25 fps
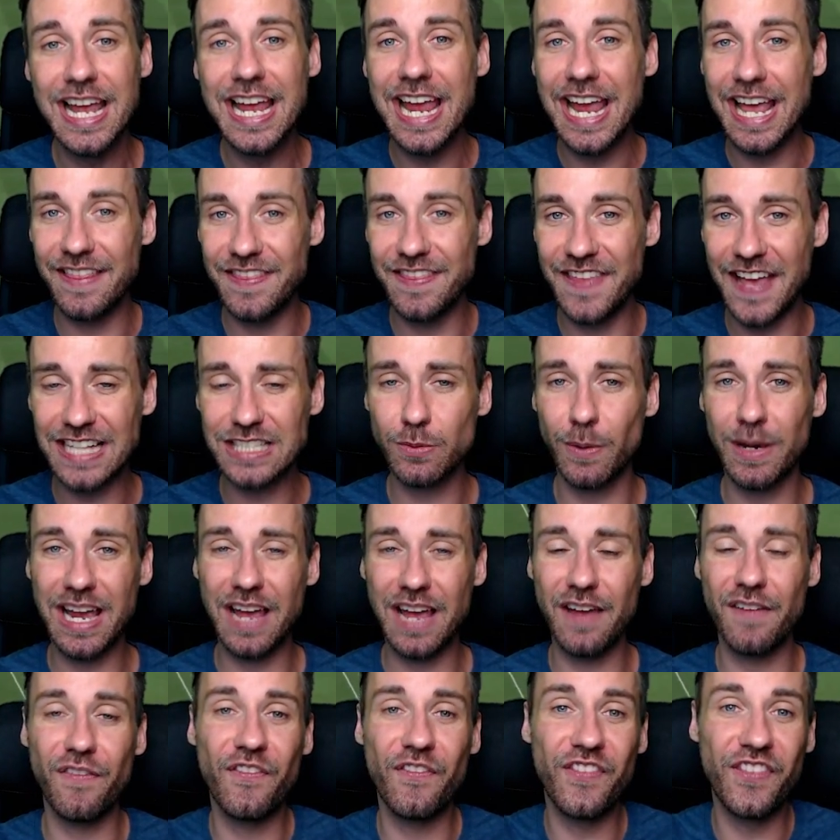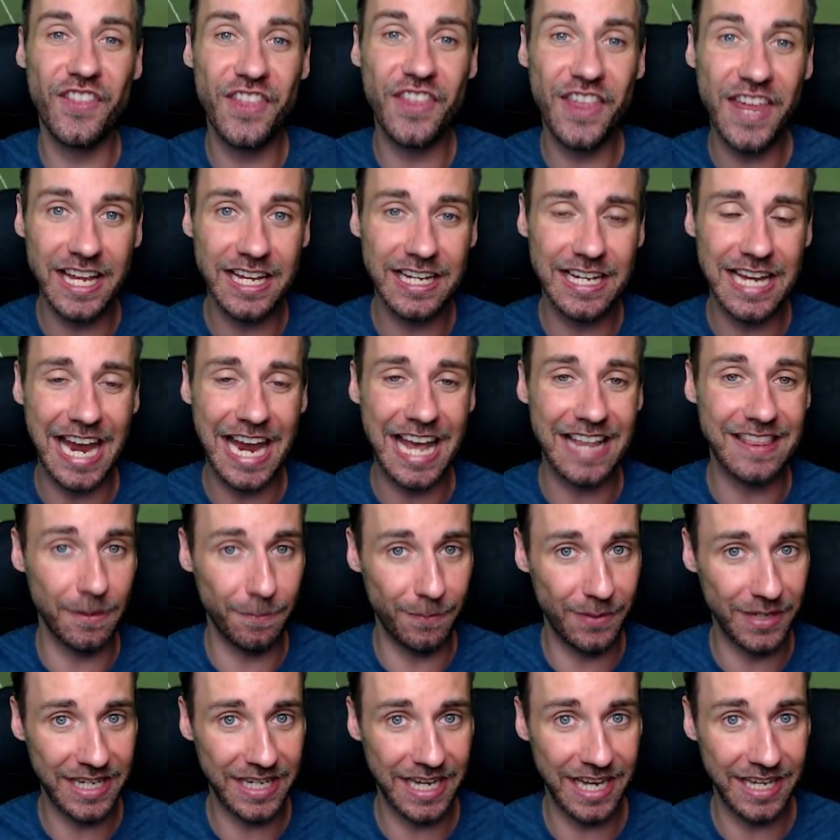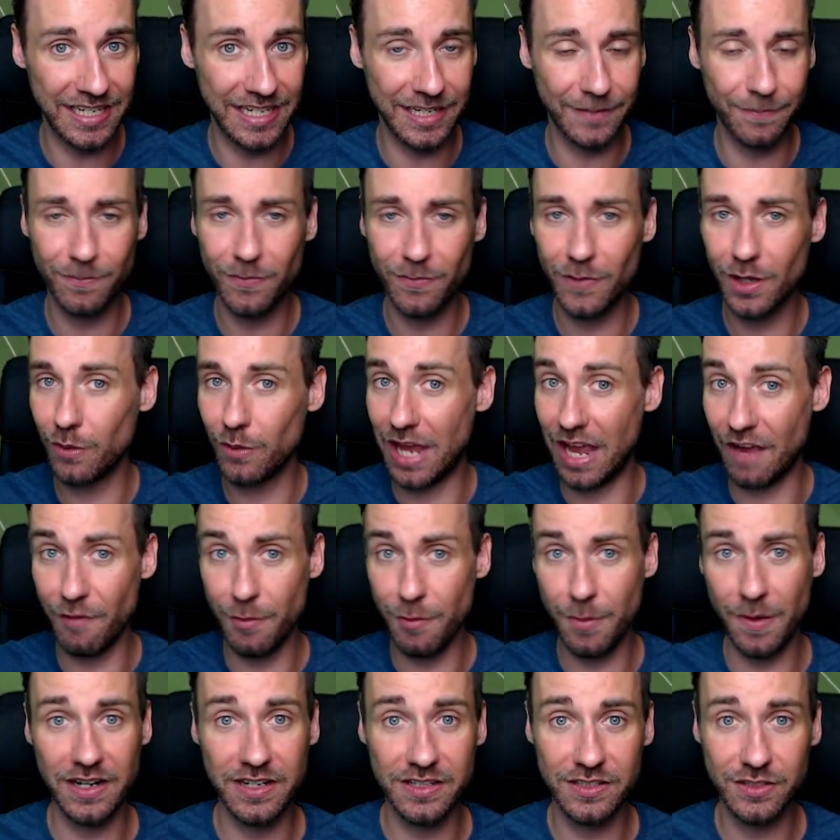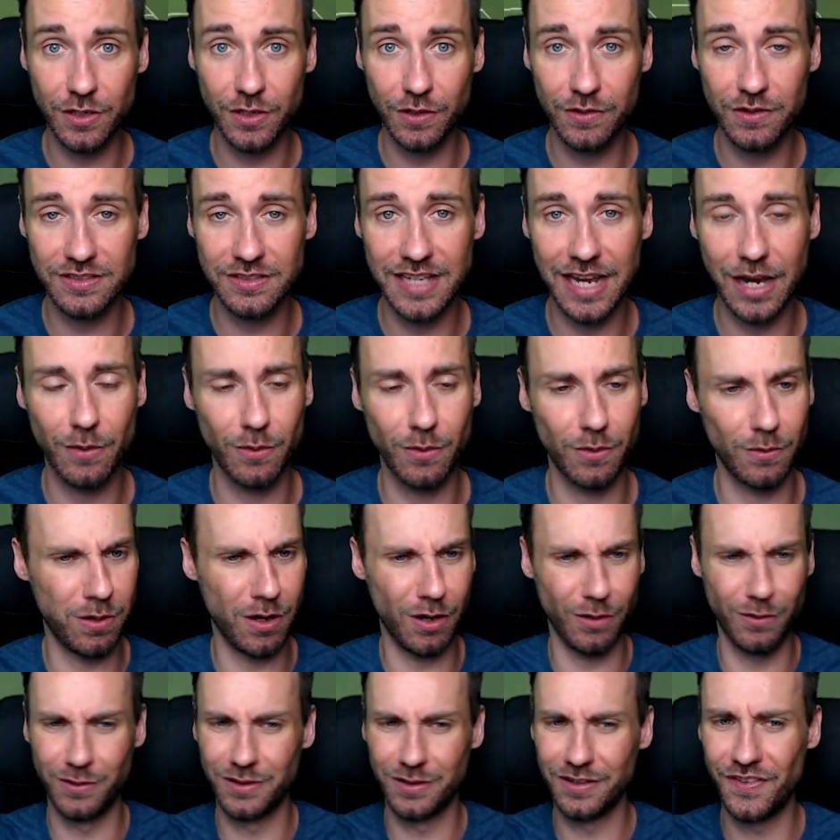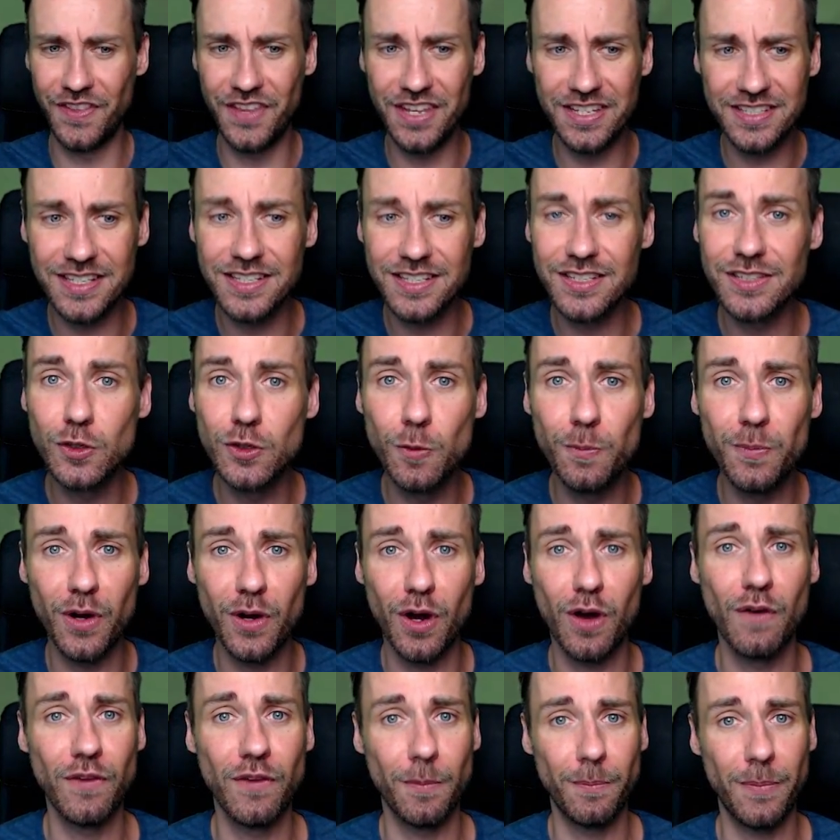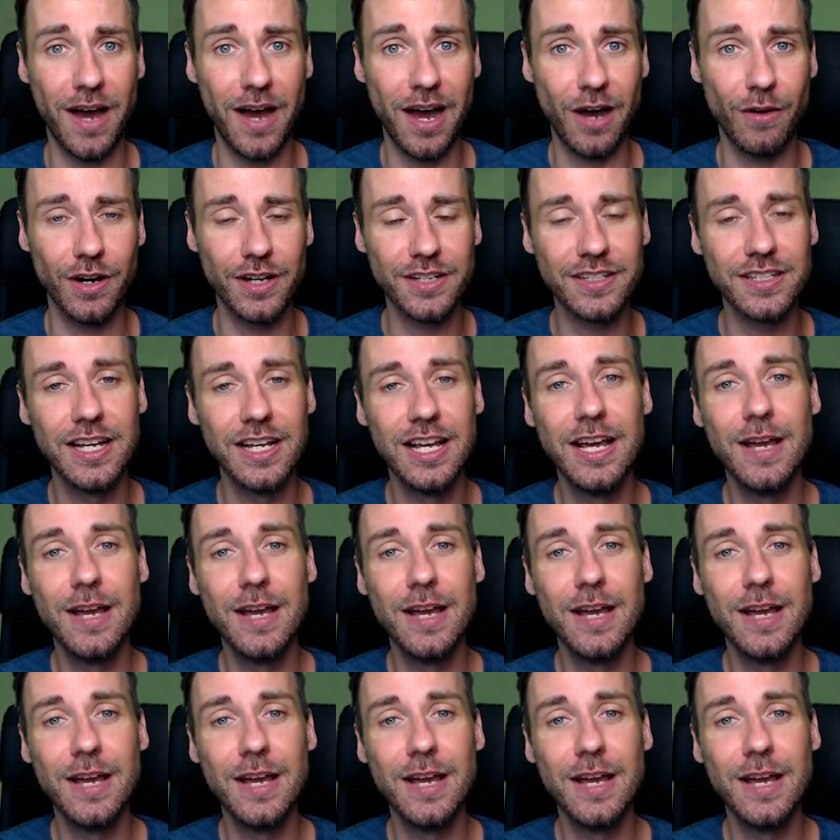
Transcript: And that's why I think at the beginning, everybody is going to say, whoa, this is super overpowered.